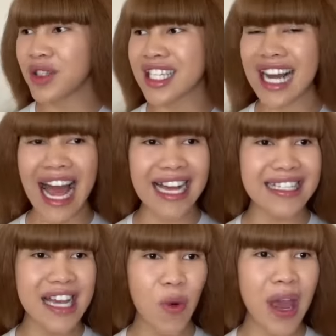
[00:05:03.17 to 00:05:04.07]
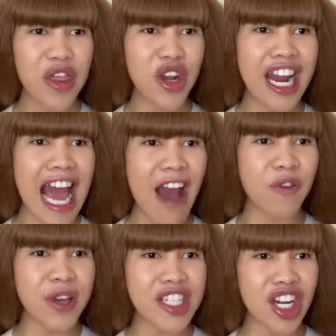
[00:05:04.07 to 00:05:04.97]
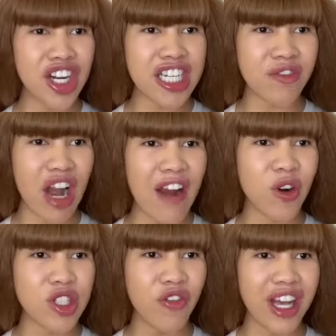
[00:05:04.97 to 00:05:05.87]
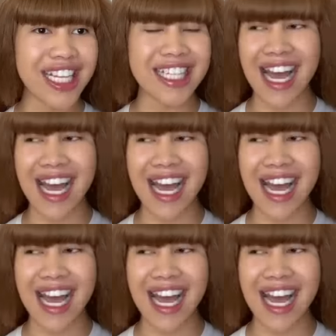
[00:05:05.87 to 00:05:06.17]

with this class? We have three and a half weeks to learn just for everyone to fail the